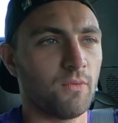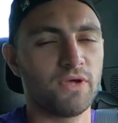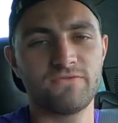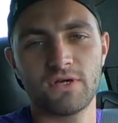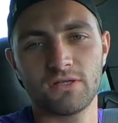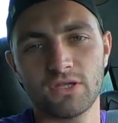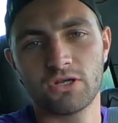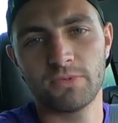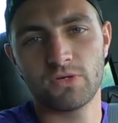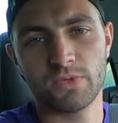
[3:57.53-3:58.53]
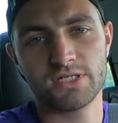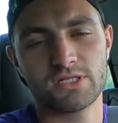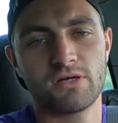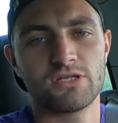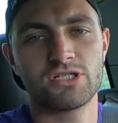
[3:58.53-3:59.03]
We've done a little bit of
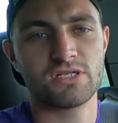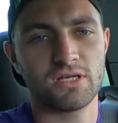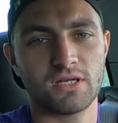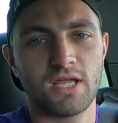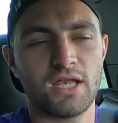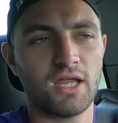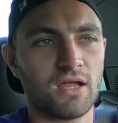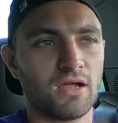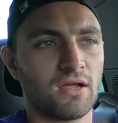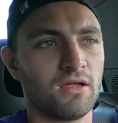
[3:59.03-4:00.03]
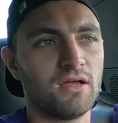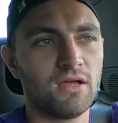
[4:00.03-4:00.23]
research and getting